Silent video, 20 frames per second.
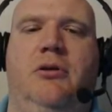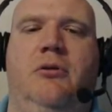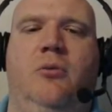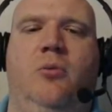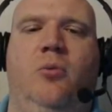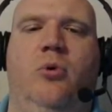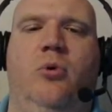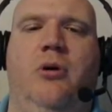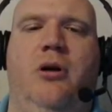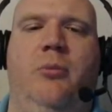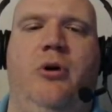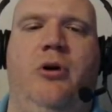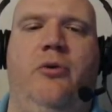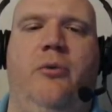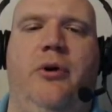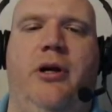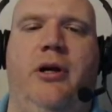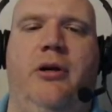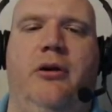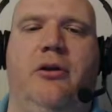We'll come all the way
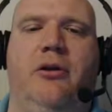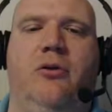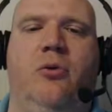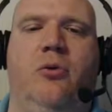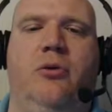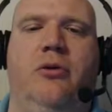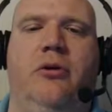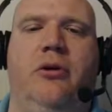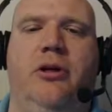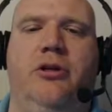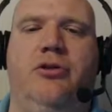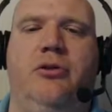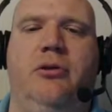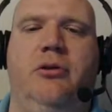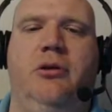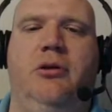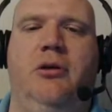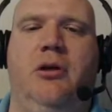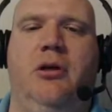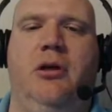down to the corner
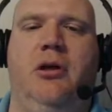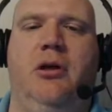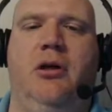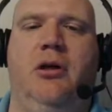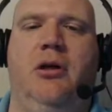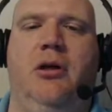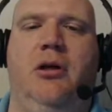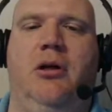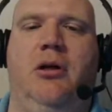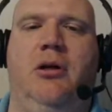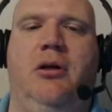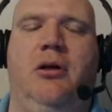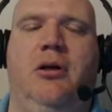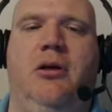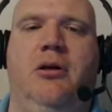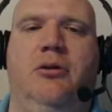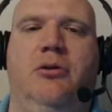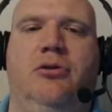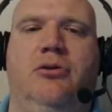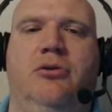initially, and
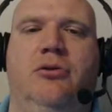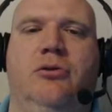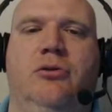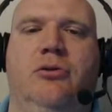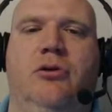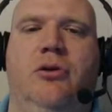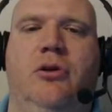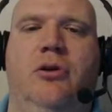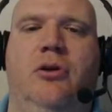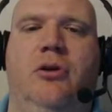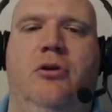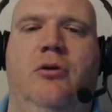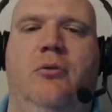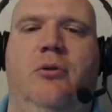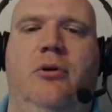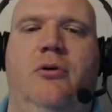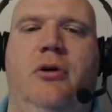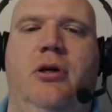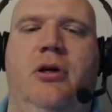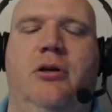I
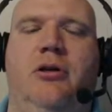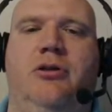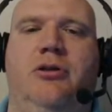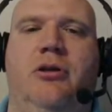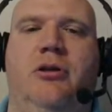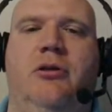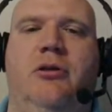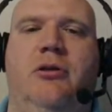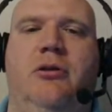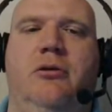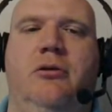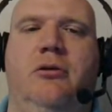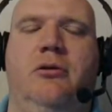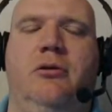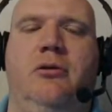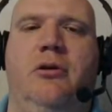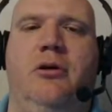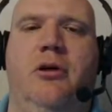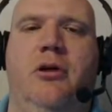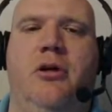want to go ahead and turn.
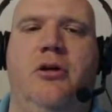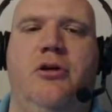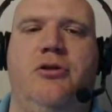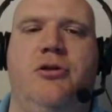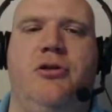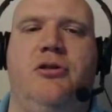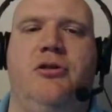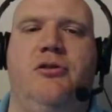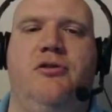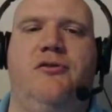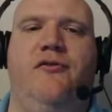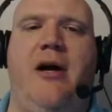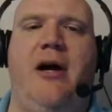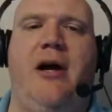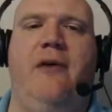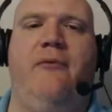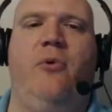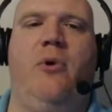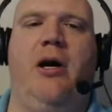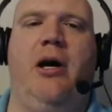So this is
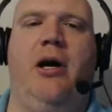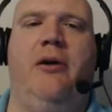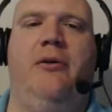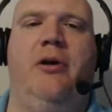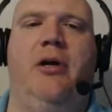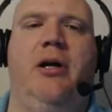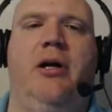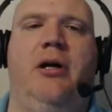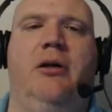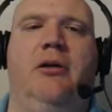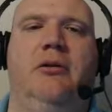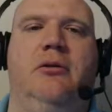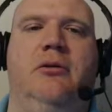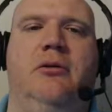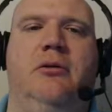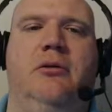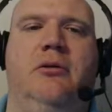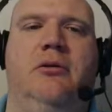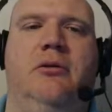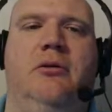5 wide, right?
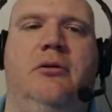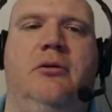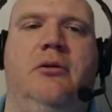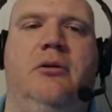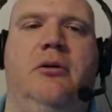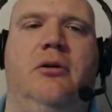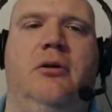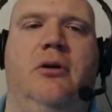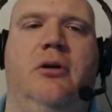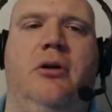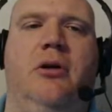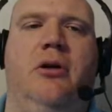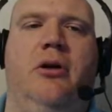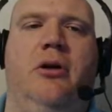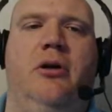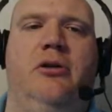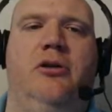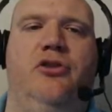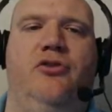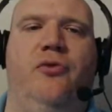
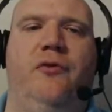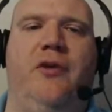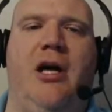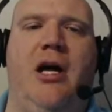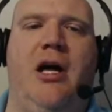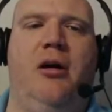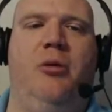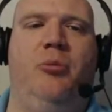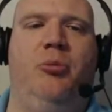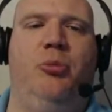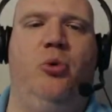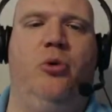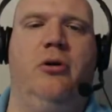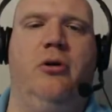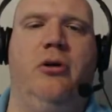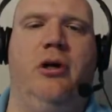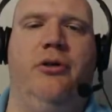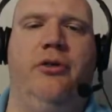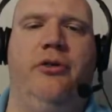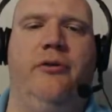Because we've got a border
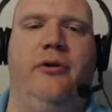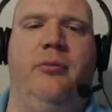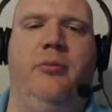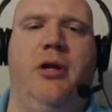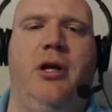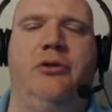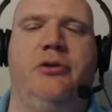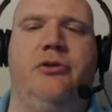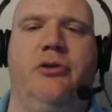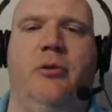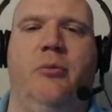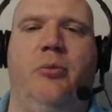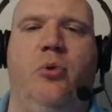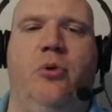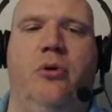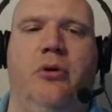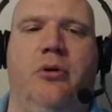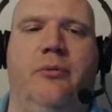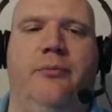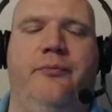and 3 blocks in a
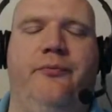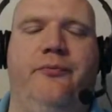border.